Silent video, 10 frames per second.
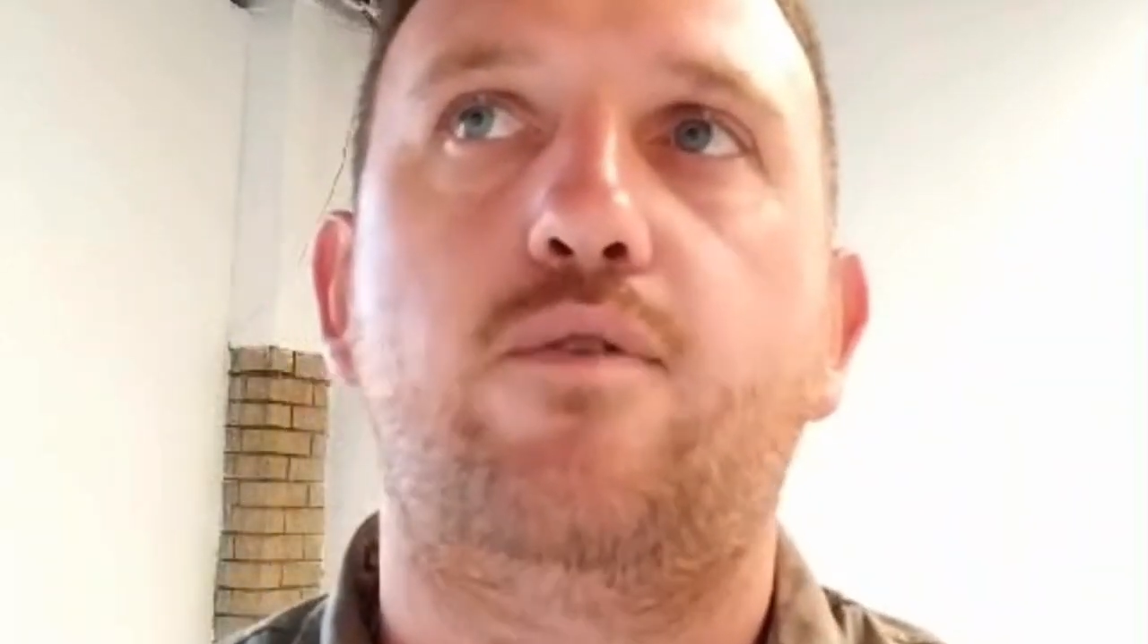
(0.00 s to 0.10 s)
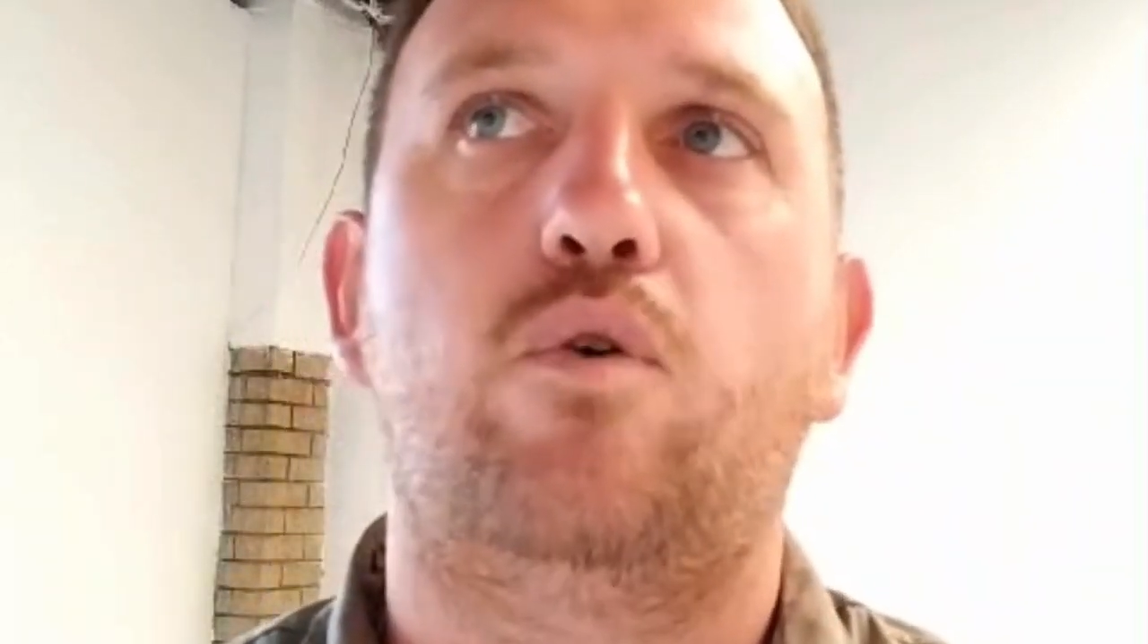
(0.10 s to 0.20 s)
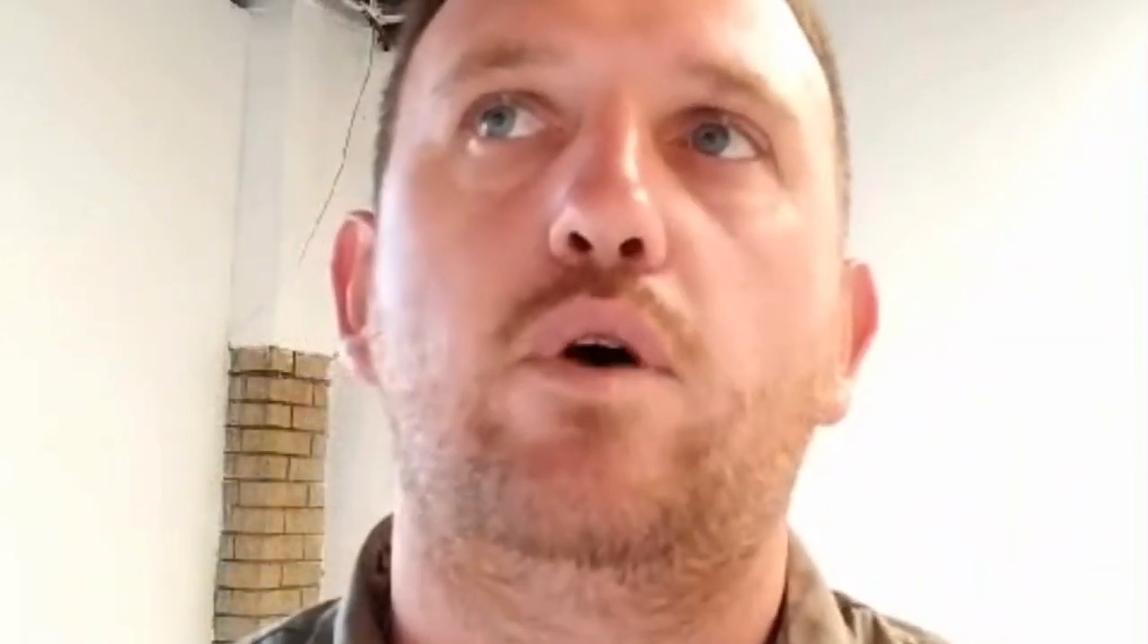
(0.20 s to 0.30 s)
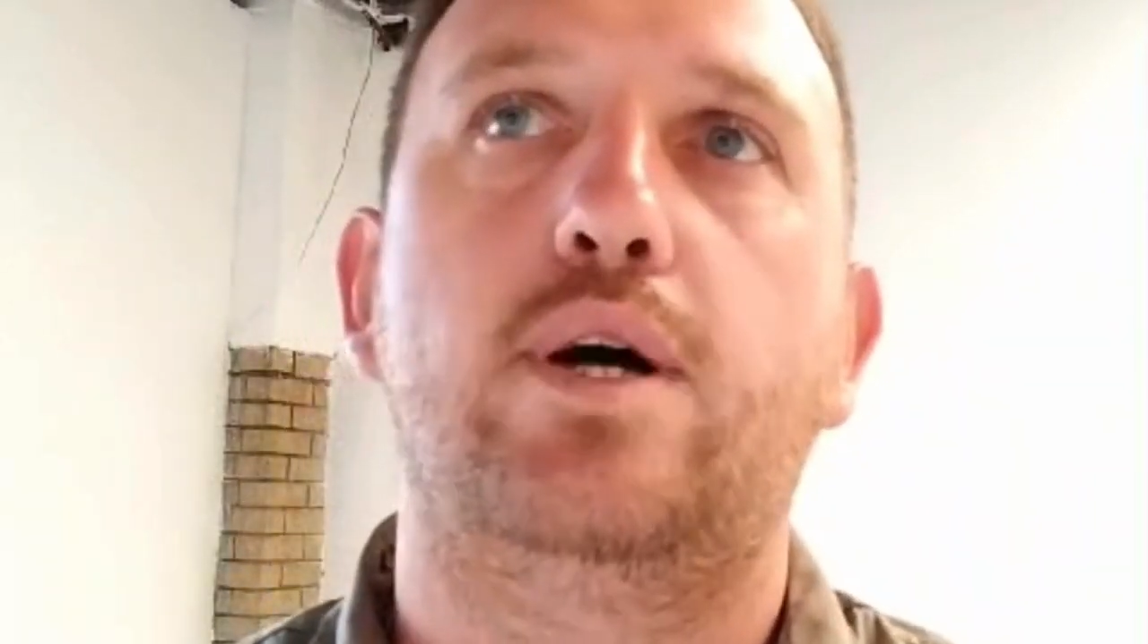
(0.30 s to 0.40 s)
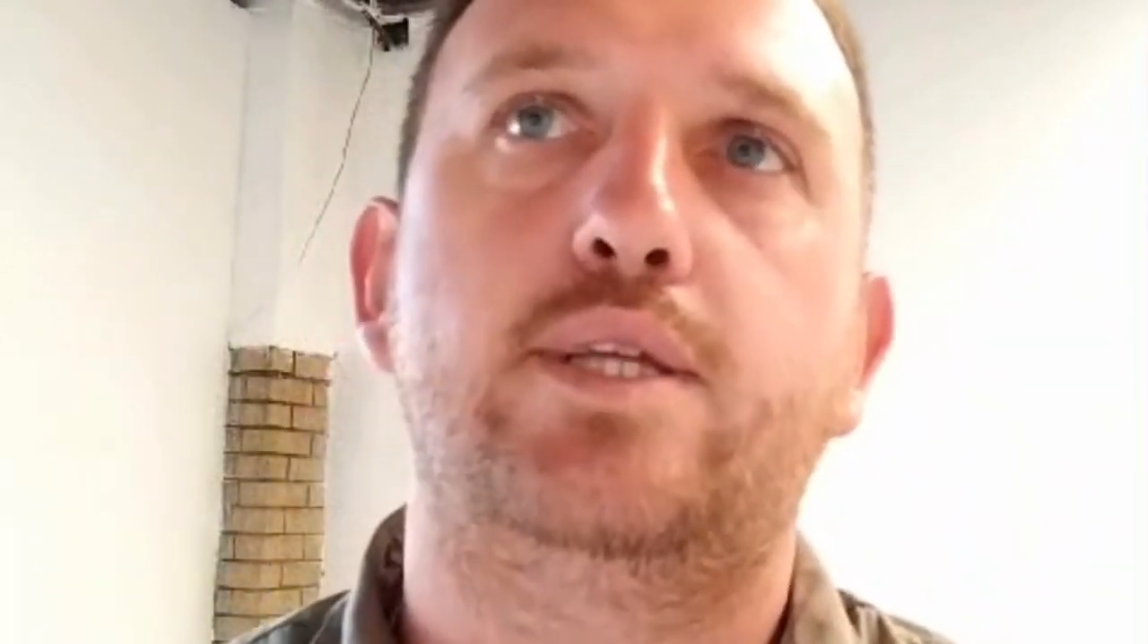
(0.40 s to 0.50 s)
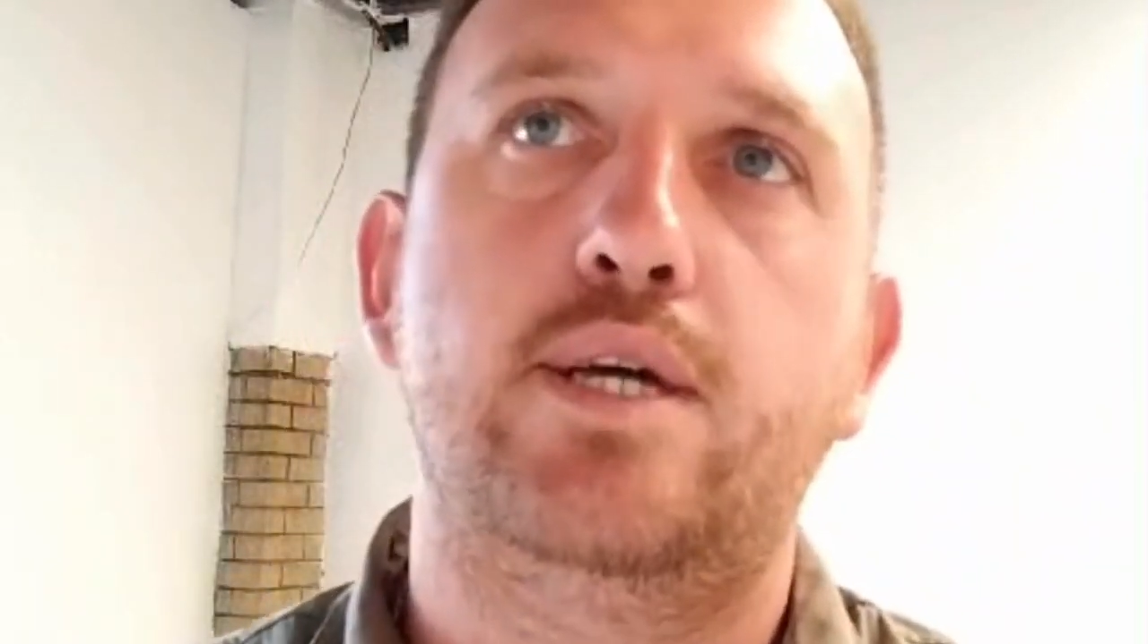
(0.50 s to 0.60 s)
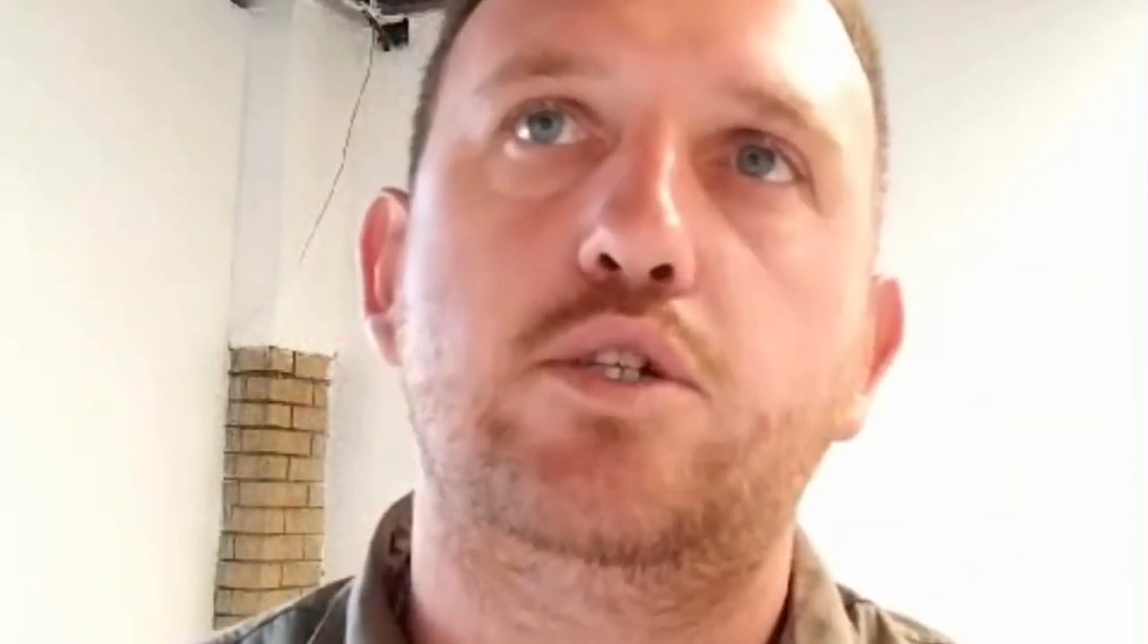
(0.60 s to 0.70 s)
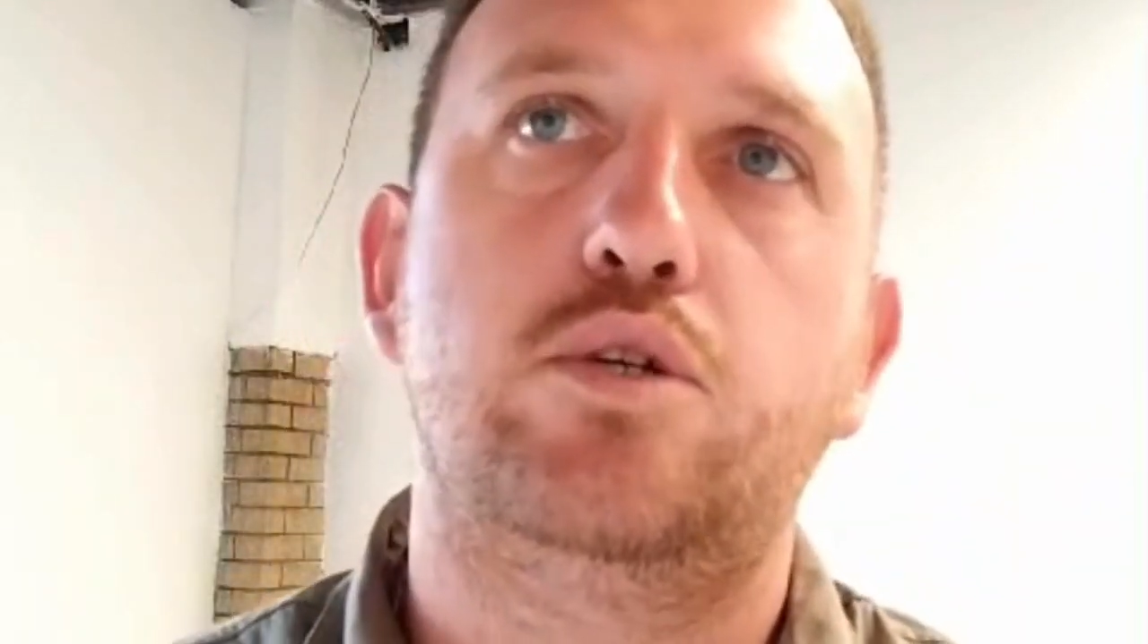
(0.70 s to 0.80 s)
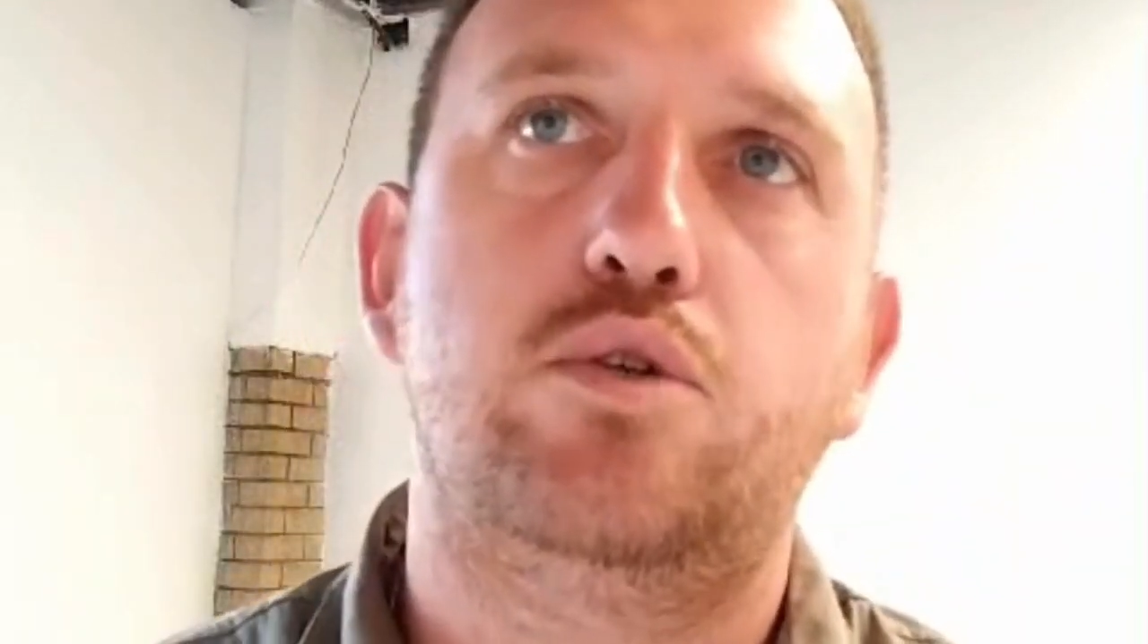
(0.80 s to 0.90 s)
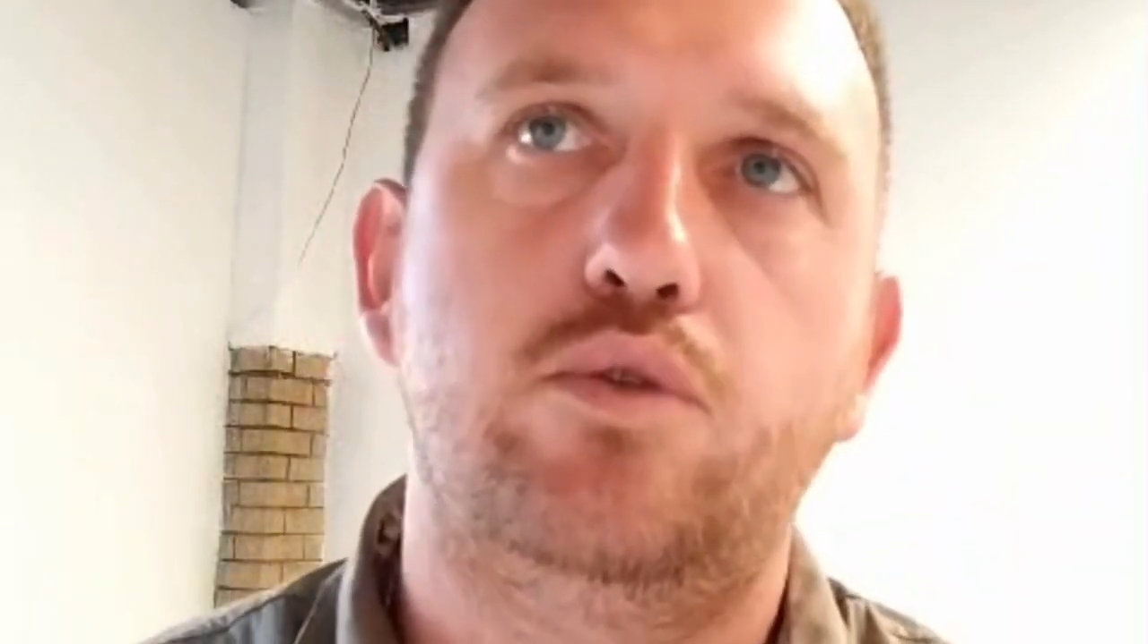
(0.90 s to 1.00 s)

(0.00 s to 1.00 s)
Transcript: for attention